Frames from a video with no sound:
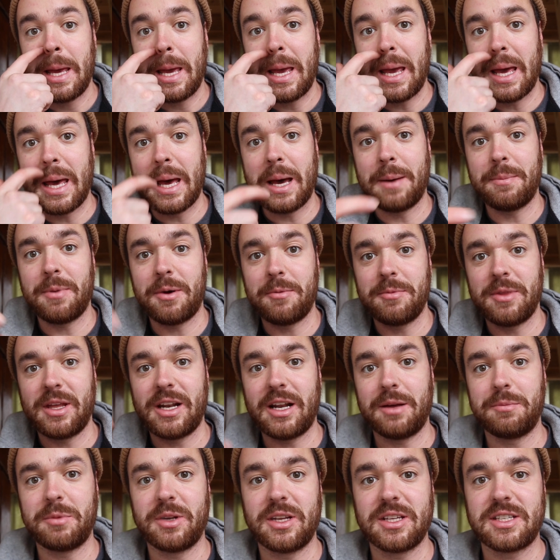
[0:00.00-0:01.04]
and
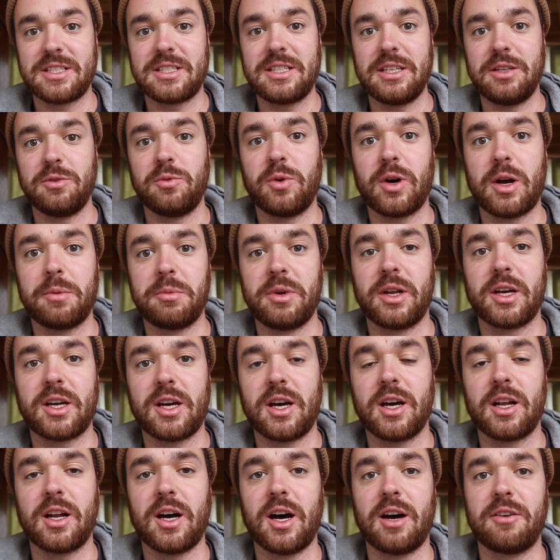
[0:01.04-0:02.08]
then I'm gonna see where I'm gonna
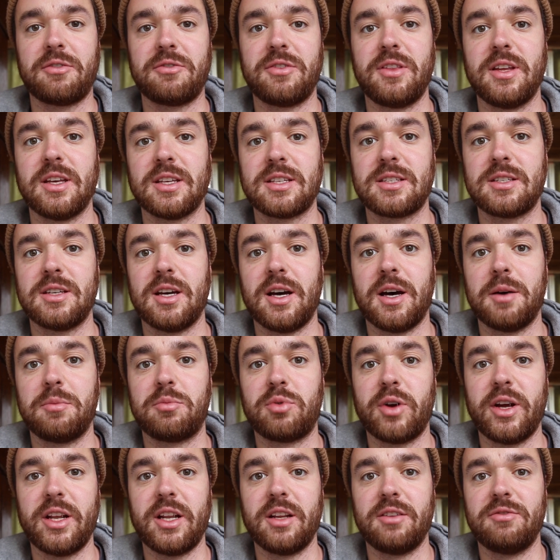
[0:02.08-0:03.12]
cut off this
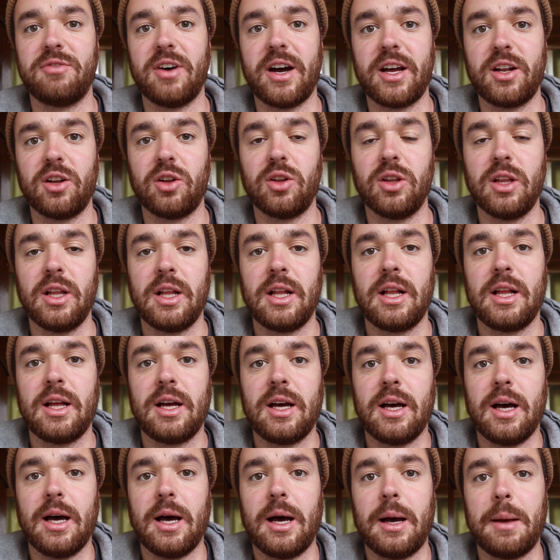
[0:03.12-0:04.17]
braided vinyl
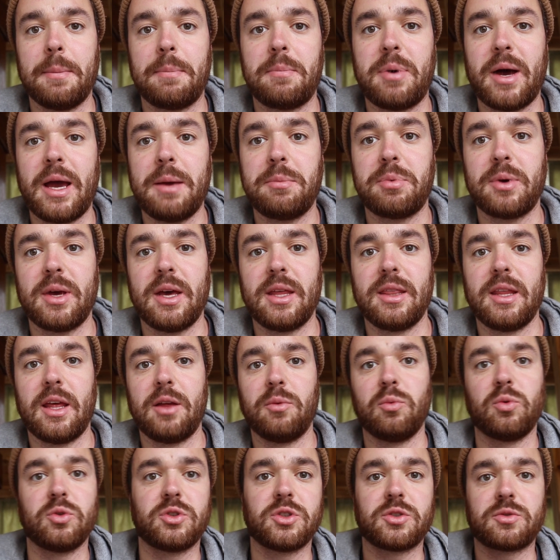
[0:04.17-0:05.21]
pipe, and
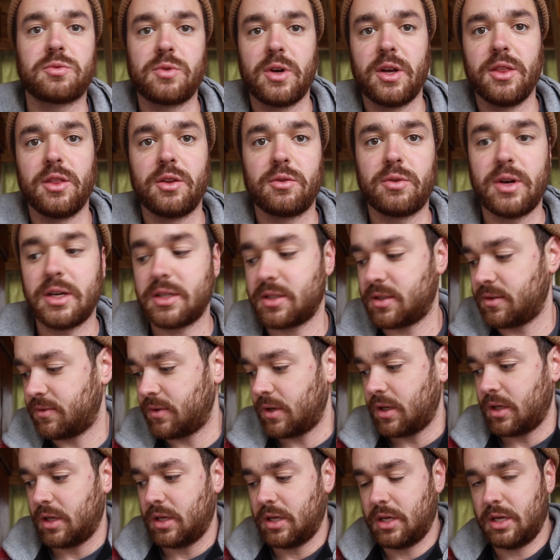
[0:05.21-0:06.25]
then we'll just run the rest of
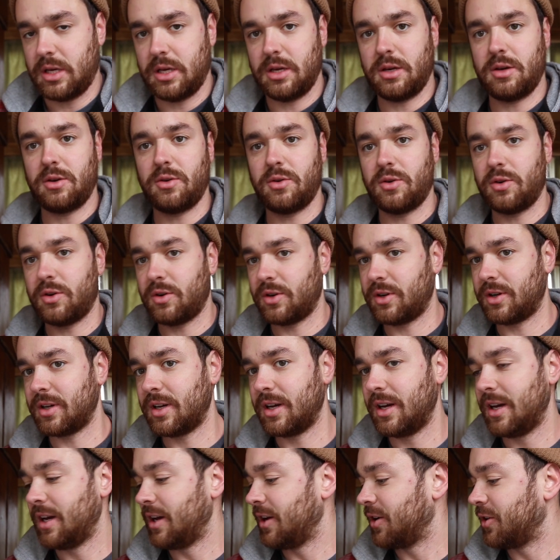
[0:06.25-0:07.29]
it.
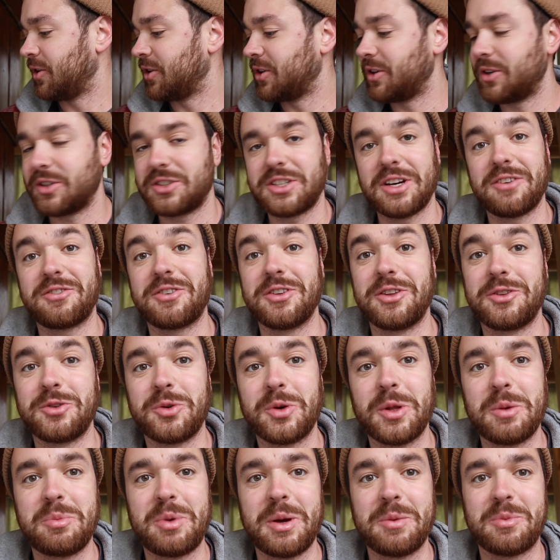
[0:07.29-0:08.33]
Watch out for the
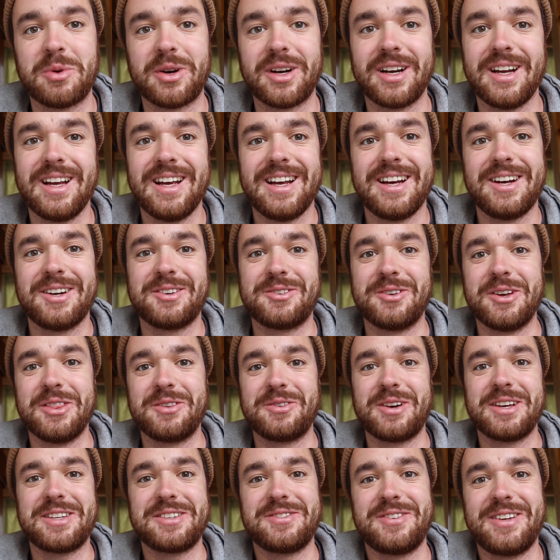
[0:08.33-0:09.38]
toilet paper. Run
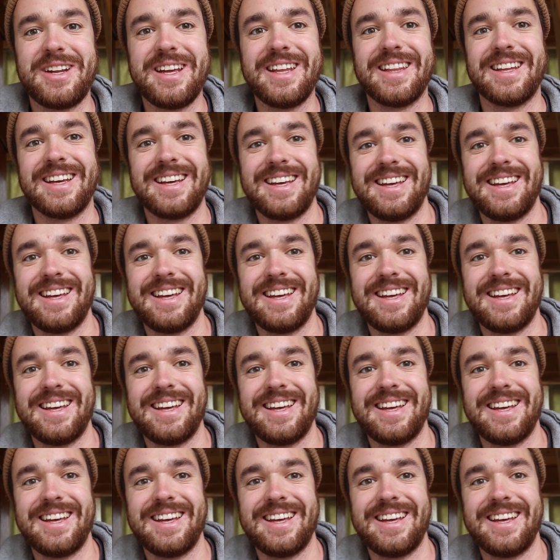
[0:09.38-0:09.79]
the rest of it in.